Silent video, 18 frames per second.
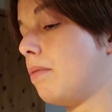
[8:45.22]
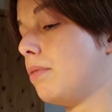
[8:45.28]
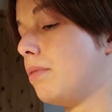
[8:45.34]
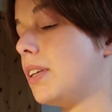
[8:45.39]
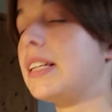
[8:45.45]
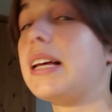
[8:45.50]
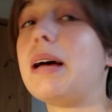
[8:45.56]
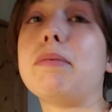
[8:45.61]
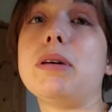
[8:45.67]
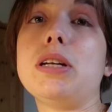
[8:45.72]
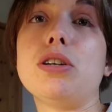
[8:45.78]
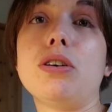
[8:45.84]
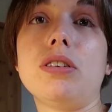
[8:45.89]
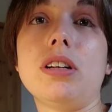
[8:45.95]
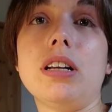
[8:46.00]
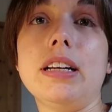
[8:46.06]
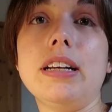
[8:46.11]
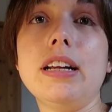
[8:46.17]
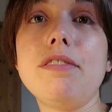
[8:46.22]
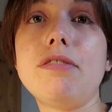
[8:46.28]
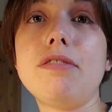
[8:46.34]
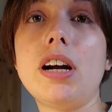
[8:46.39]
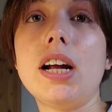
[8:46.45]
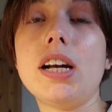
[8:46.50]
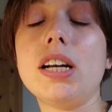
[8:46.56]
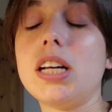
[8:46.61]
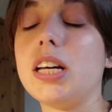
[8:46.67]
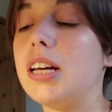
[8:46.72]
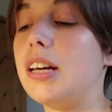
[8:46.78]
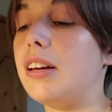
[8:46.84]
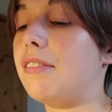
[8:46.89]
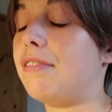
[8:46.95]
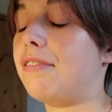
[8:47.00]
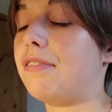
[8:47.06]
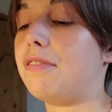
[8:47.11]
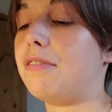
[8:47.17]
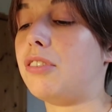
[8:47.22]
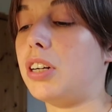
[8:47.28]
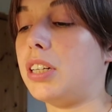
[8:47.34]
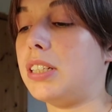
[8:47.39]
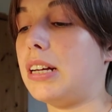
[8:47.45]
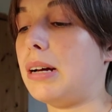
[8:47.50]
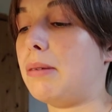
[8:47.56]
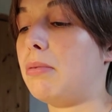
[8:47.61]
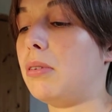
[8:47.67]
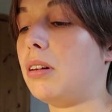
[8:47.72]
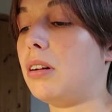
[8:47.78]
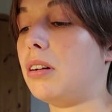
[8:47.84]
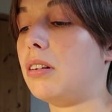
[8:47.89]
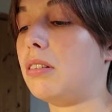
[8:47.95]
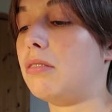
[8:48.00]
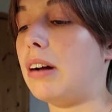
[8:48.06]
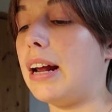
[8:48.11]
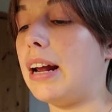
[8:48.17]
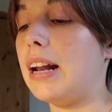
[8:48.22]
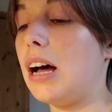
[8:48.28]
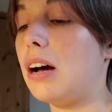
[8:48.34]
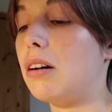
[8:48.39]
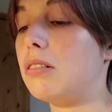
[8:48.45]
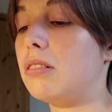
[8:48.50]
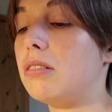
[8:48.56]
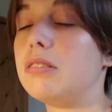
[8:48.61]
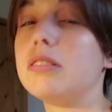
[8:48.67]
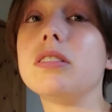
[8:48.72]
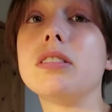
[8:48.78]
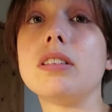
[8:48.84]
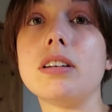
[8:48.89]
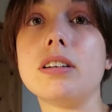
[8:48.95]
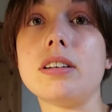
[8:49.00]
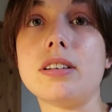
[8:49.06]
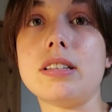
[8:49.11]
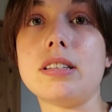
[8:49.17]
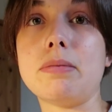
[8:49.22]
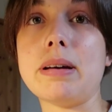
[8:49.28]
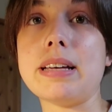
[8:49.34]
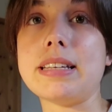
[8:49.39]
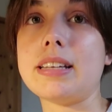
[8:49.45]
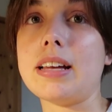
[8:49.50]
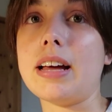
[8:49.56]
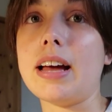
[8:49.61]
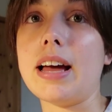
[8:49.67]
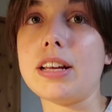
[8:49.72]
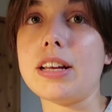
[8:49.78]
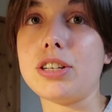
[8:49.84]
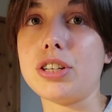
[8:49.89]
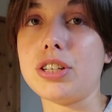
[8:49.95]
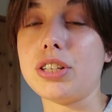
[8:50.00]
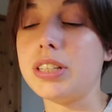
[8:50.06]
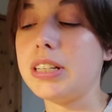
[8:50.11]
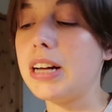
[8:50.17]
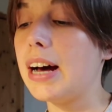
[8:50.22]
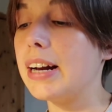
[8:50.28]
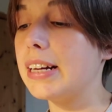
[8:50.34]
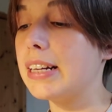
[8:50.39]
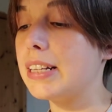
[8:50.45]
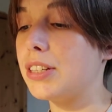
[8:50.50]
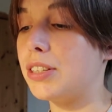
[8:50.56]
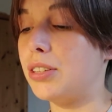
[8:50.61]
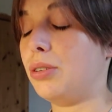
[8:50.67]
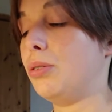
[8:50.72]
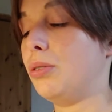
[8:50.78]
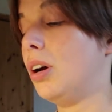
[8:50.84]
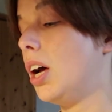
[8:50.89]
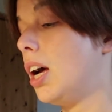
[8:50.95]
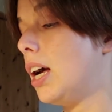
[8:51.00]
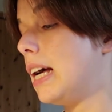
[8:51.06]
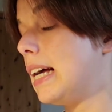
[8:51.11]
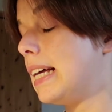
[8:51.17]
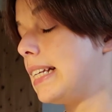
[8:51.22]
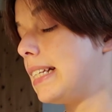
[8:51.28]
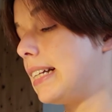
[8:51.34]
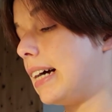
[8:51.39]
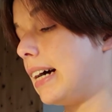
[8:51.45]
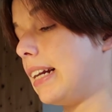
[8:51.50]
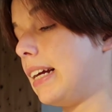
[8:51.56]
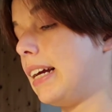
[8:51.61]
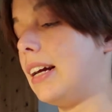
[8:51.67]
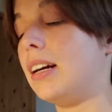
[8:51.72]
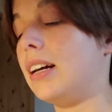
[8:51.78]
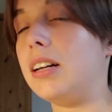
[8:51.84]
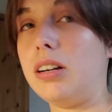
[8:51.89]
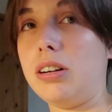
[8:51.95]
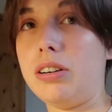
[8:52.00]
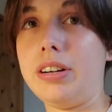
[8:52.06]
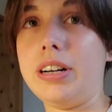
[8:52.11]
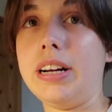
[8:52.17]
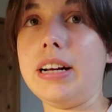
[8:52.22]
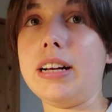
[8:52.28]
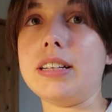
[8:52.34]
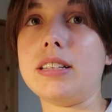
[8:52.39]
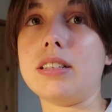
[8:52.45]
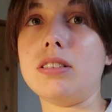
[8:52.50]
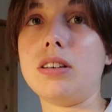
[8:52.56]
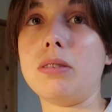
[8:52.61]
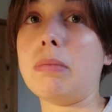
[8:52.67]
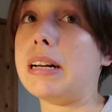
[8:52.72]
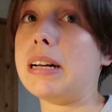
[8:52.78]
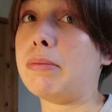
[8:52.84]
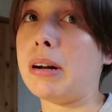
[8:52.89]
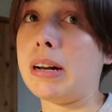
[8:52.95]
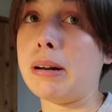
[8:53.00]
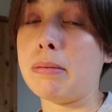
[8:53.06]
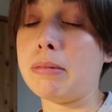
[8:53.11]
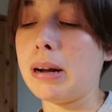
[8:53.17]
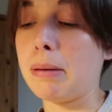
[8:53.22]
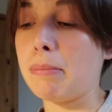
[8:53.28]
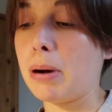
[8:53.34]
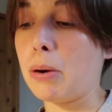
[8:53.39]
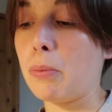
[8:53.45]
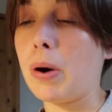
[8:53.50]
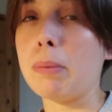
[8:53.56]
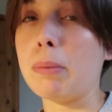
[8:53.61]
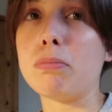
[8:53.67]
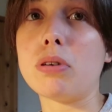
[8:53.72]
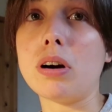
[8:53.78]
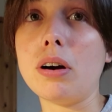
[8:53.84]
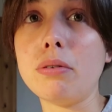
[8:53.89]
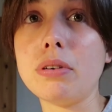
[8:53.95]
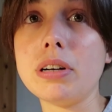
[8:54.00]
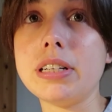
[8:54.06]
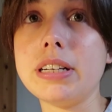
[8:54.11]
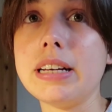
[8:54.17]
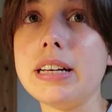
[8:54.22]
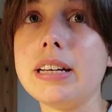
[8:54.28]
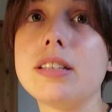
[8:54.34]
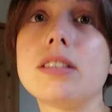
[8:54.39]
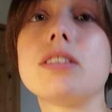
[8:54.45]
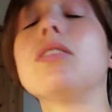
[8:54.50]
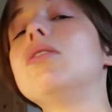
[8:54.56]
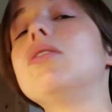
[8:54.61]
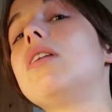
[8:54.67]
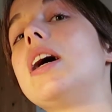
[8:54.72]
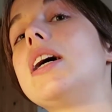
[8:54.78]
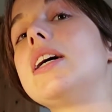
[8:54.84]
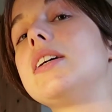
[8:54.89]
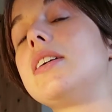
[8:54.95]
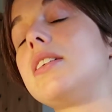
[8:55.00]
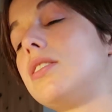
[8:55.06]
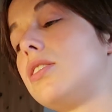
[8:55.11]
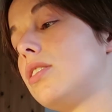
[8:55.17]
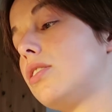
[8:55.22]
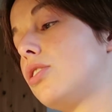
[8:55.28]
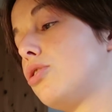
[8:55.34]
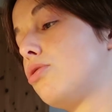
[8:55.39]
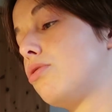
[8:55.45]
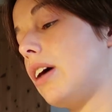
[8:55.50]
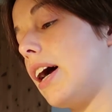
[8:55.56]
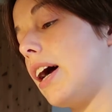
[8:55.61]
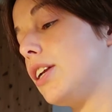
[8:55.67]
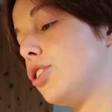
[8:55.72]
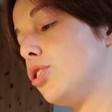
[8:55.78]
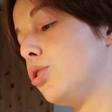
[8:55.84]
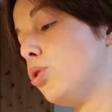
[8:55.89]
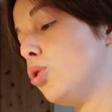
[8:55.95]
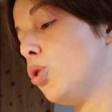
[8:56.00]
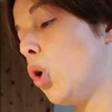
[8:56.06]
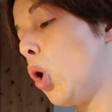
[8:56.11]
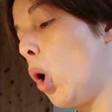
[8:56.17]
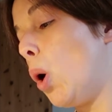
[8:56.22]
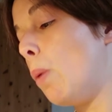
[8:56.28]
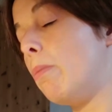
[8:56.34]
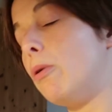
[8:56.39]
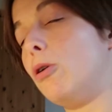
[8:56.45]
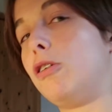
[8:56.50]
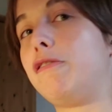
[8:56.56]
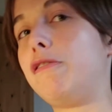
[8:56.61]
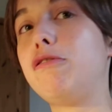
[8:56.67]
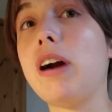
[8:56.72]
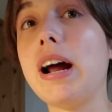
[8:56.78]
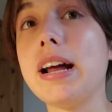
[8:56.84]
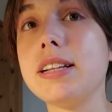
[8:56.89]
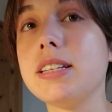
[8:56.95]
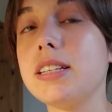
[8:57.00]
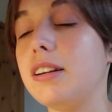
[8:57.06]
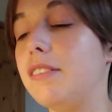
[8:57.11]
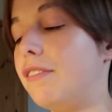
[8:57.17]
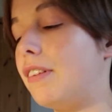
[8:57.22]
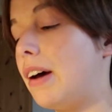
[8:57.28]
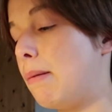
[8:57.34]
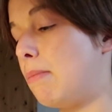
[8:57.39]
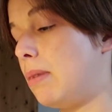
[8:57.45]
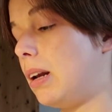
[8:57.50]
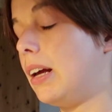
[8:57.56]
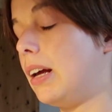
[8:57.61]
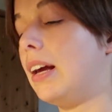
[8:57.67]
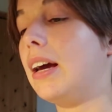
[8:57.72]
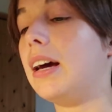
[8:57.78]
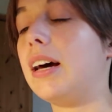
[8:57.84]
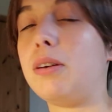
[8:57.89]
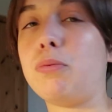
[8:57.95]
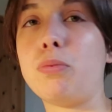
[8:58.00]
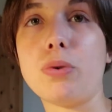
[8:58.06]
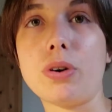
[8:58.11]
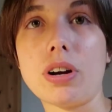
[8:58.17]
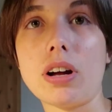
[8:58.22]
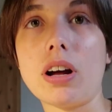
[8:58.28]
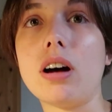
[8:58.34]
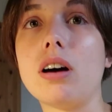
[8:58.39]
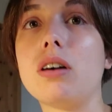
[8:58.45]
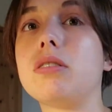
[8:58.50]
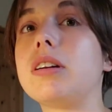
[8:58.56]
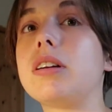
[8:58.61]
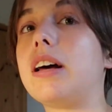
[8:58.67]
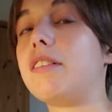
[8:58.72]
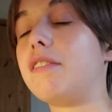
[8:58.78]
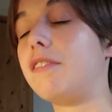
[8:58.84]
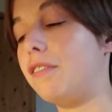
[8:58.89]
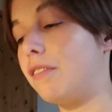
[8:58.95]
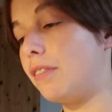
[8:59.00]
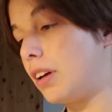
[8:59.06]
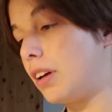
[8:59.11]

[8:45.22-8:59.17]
this can be totally different if, for example, right now the semester has just started, so studying and learning is not my number one priority, so I try to put friends and family and work out and